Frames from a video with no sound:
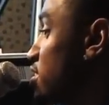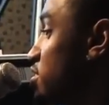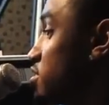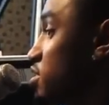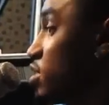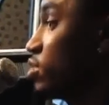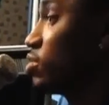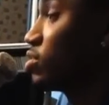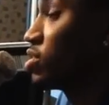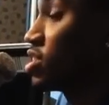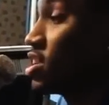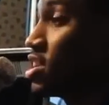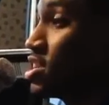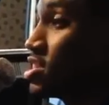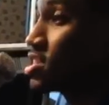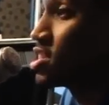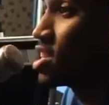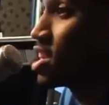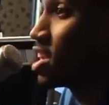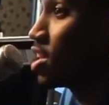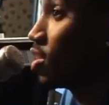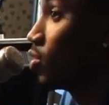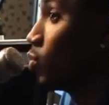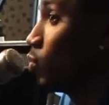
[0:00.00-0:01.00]
and certain things
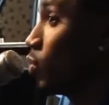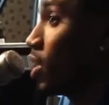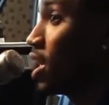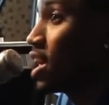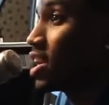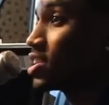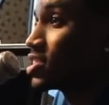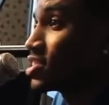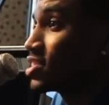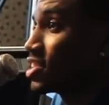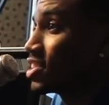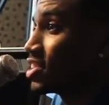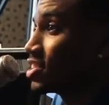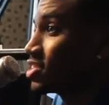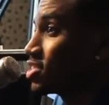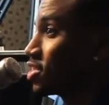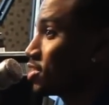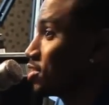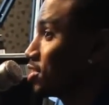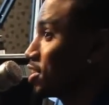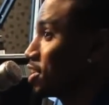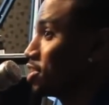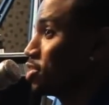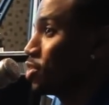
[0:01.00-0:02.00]
they don't watch. They
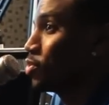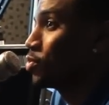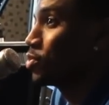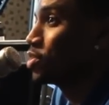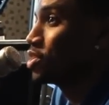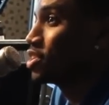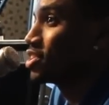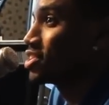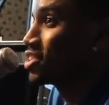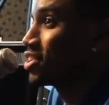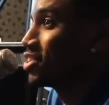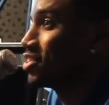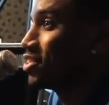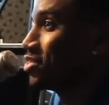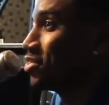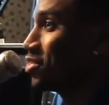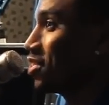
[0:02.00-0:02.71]
turn. They know when to turn